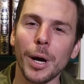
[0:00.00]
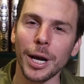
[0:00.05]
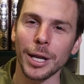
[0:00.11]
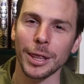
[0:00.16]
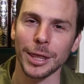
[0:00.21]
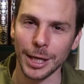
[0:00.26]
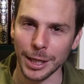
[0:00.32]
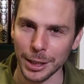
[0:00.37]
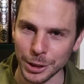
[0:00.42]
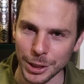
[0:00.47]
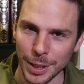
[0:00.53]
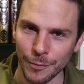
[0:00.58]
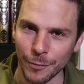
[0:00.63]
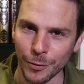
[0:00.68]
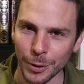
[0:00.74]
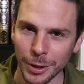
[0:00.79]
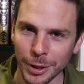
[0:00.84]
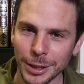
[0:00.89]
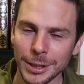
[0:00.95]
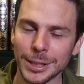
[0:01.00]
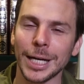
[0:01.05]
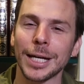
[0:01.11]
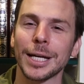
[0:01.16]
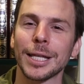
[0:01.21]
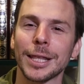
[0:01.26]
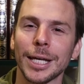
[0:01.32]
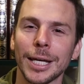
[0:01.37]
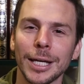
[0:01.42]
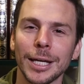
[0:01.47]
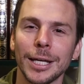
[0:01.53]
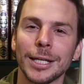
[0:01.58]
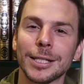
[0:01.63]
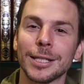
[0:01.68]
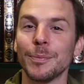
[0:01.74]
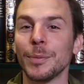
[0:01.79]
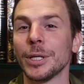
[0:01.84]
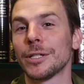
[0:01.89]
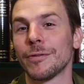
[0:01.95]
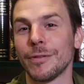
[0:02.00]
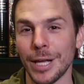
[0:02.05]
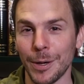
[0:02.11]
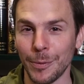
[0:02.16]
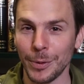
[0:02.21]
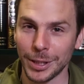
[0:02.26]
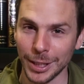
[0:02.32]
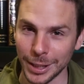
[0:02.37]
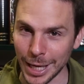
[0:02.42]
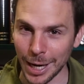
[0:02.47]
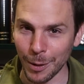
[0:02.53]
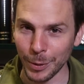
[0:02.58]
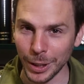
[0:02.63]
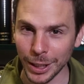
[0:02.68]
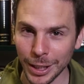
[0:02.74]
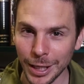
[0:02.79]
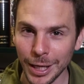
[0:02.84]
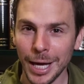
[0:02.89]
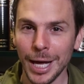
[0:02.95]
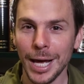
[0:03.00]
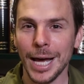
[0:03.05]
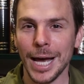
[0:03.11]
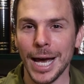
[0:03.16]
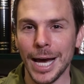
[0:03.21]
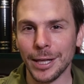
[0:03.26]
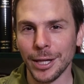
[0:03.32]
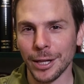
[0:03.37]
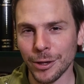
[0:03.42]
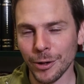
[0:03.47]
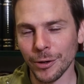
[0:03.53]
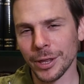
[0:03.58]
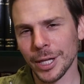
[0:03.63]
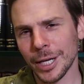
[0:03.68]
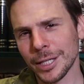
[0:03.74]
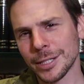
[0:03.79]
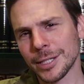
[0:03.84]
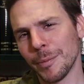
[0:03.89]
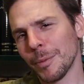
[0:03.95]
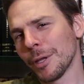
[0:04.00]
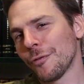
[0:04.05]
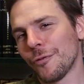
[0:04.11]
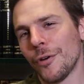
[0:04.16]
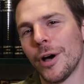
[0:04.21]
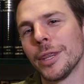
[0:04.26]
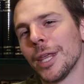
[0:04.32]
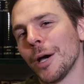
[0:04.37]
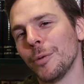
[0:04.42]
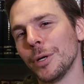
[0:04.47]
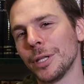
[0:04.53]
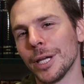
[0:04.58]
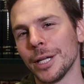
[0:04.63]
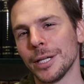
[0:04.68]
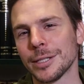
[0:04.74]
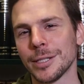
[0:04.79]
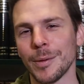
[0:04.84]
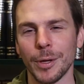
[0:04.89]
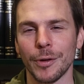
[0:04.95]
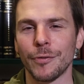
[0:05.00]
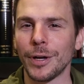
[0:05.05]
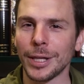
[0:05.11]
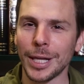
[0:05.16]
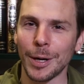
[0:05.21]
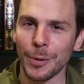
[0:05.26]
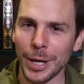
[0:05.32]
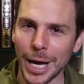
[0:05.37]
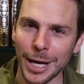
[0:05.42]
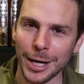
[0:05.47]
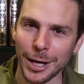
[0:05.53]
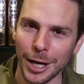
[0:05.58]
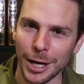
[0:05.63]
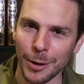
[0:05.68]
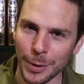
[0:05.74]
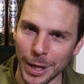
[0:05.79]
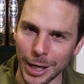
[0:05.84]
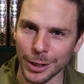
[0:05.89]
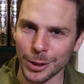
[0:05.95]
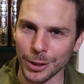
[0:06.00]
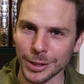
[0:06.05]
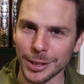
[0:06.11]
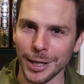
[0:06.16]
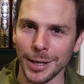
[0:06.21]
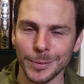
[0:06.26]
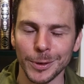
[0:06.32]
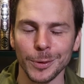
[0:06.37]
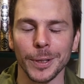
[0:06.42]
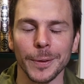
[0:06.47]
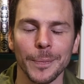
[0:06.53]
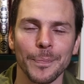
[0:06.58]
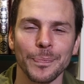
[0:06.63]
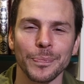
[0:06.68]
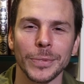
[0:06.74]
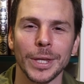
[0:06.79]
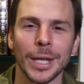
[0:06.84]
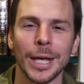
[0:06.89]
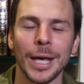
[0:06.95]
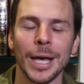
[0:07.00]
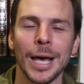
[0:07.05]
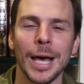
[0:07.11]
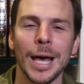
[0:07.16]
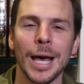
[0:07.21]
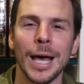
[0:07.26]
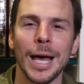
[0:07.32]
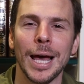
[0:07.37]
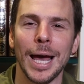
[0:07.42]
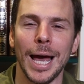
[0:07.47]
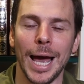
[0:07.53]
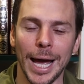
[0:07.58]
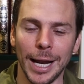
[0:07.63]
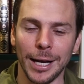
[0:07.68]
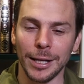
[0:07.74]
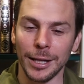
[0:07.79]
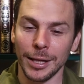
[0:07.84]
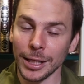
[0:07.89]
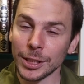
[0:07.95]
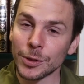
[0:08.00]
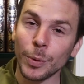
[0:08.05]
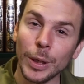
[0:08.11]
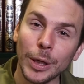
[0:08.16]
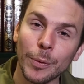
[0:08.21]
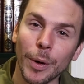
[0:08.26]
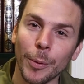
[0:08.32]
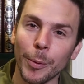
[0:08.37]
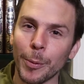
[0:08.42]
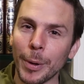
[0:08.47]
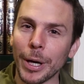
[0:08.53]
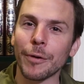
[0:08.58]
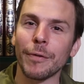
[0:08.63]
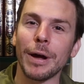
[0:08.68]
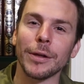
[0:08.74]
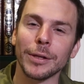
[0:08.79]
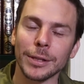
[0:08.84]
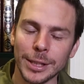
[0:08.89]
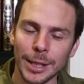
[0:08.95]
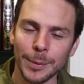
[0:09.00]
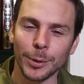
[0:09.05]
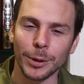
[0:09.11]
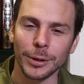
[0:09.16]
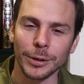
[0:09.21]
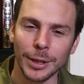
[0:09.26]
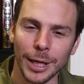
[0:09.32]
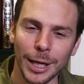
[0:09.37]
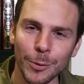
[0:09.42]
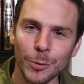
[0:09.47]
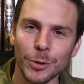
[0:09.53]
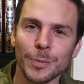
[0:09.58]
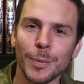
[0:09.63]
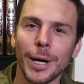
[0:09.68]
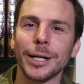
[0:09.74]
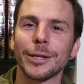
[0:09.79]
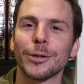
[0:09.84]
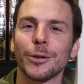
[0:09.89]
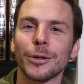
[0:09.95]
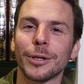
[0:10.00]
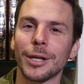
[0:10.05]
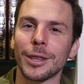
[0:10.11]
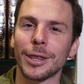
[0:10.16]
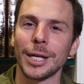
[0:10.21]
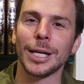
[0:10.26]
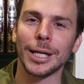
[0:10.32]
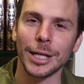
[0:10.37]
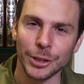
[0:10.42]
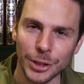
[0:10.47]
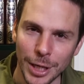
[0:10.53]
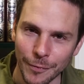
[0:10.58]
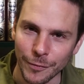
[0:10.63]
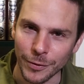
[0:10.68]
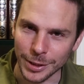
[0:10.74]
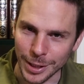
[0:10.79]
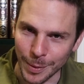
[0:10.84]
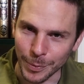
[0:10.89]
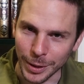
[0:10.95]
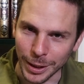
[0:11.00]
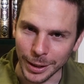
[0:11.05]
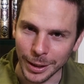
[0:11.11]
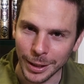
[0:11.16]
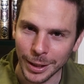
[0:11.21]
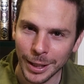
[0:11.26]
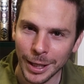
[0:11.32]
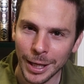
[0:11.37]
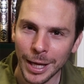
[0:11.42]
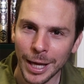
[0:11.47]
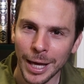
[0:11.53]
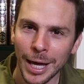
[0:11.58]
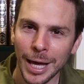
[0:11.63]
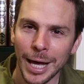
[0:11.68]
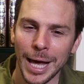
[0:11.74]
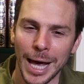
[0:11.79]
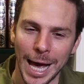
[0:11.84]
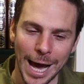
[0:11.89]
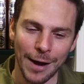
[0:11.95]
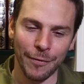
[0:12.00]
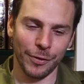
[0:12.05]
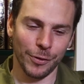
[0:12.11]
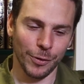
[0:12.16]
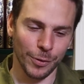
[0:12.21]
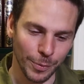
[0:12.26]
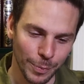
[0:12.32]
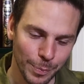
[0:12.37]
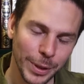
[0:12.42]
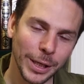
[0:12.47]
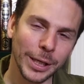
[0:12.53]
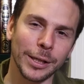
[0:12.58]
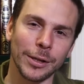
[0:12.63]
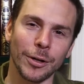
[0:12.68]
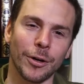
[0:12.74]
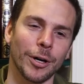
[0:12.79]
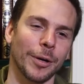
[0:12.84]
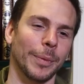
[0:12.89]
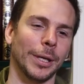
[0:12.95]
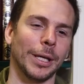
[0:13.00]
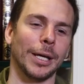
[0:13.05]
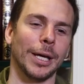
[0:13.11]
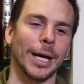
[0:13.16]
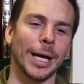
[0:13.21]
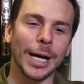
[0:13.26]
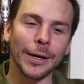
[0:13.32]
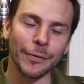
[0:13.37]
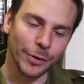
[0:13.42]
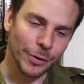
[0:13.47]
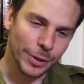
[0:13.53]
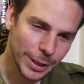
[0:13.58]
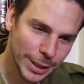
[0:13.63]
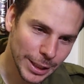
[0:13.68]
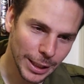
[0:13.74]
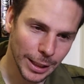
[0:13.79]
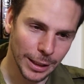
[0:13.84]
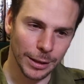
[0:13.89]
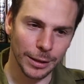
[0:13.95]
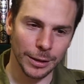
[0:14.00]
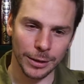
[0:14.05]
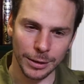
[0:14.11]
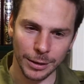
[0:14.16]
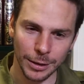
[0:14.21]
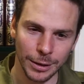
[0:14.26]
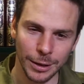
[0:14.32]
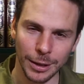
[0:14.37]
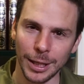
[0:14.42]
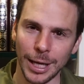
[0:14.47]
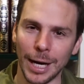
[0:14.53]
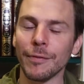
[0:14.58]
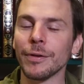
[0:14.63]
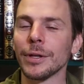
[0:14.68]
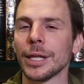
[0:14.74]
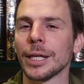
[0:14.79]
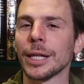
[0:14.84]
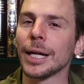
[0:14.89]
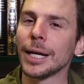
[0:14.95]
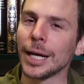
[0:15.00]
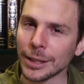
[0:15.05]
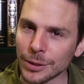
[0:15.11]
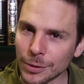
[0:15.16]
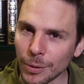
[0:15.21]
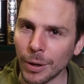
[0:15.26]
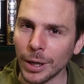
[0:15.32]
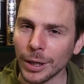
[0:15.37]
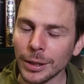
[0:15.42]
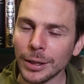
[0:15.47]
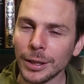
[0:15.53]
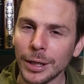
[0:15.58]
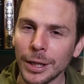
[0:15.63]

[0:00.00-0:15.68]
want to thank Hashem for. Second thing is a mitzvah that we did that week. And the third thing is something fun that we did, something fun that we had a good time doing. And this week, when we went around the table, and it was my turn to thank Hashem for something, after being in the army, and after seeing everything that I saw,